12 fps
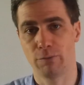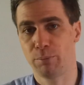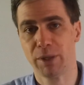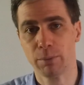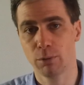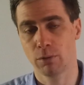
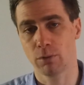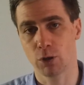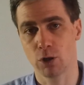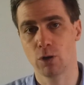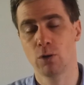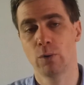people
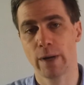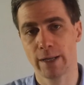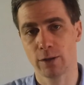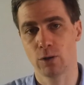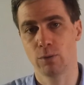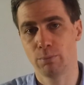go
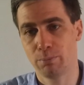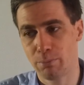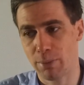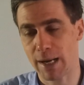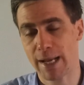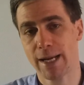and
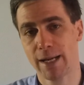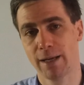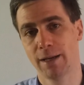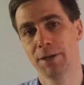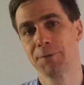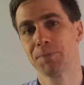play
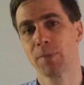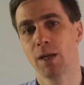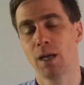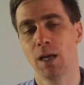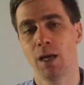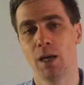
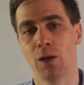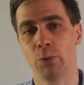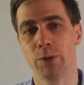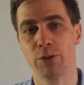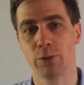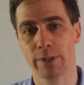
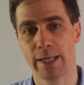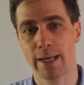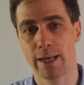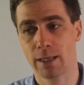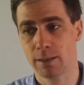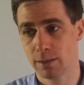with your
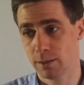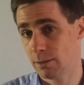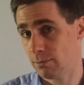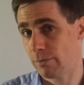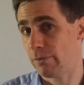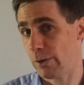data,
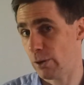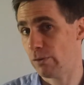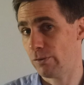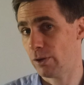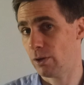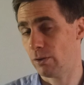very
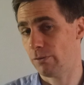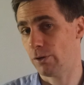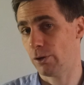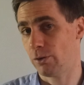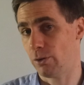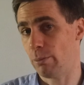often for
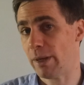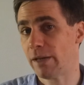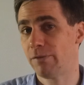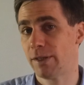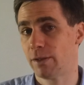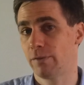the
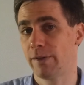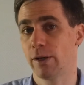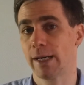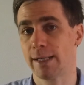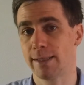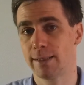benefit of the
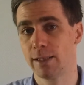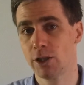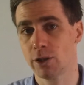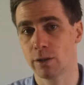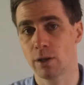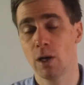
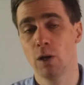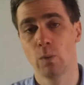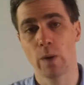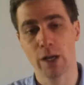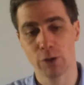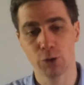organization,
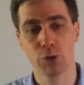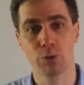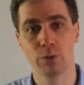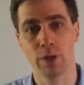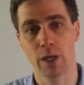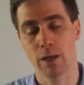well, you
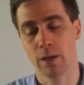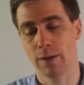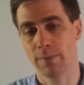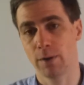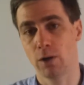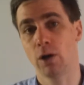should
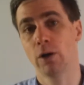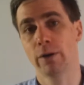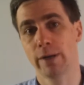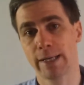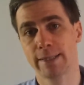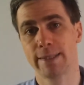
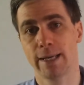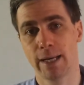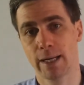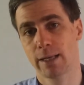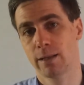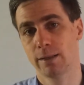organize these
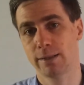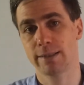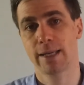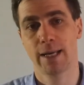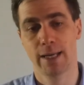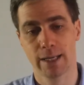
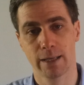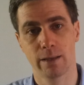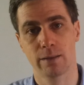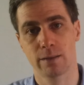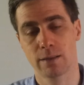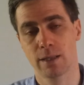
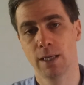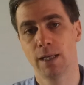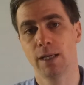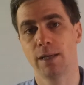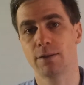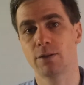hackathons
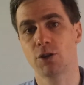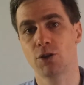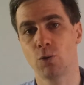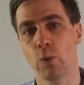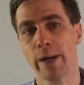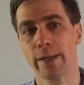in such a
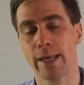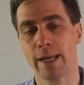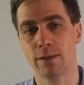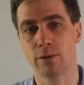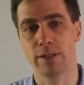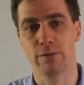way that
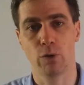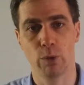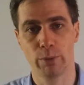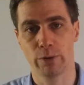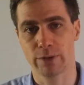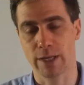the
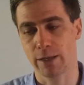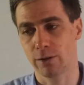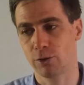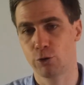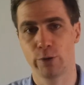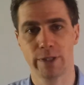developers are not
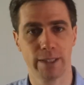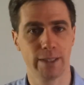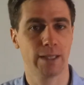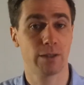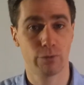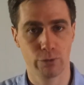treated
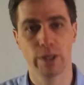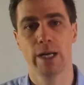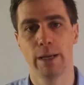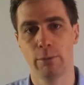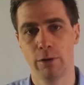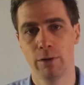as free
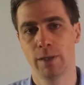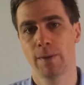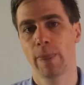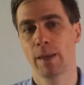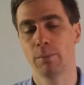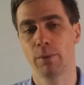labor,
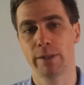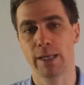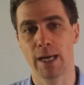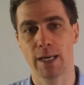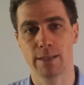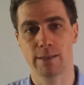but
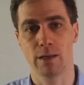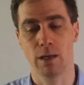as